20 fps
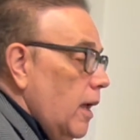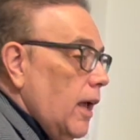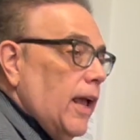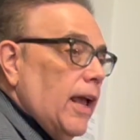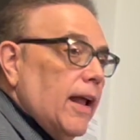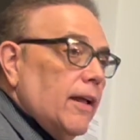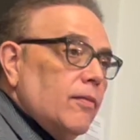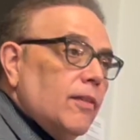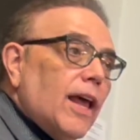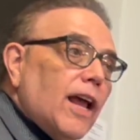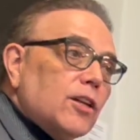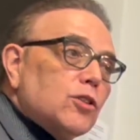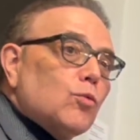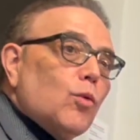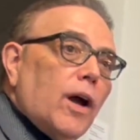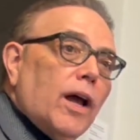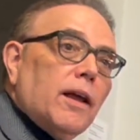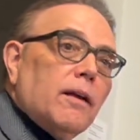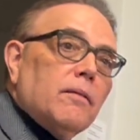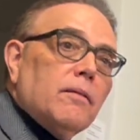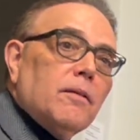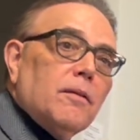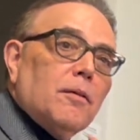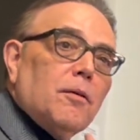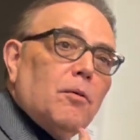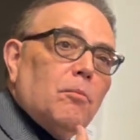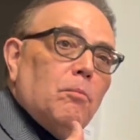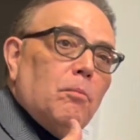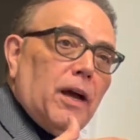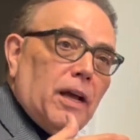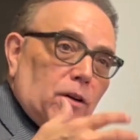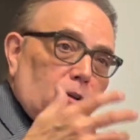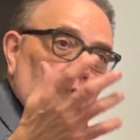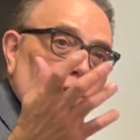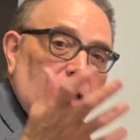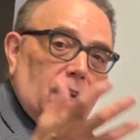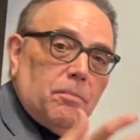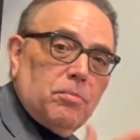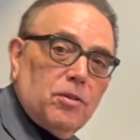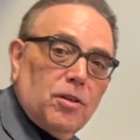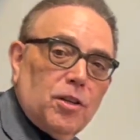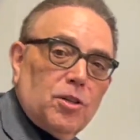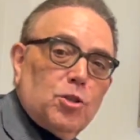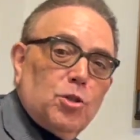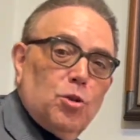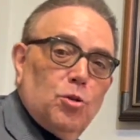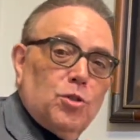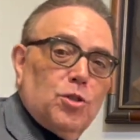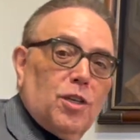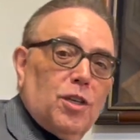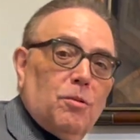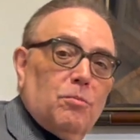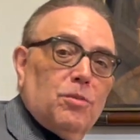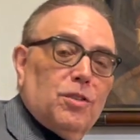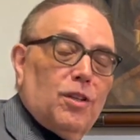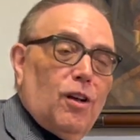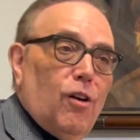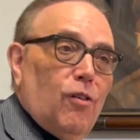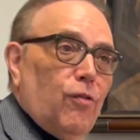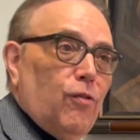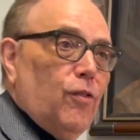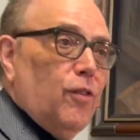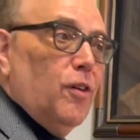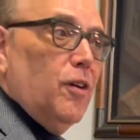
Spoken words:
And that's why Michael kept excusing himself.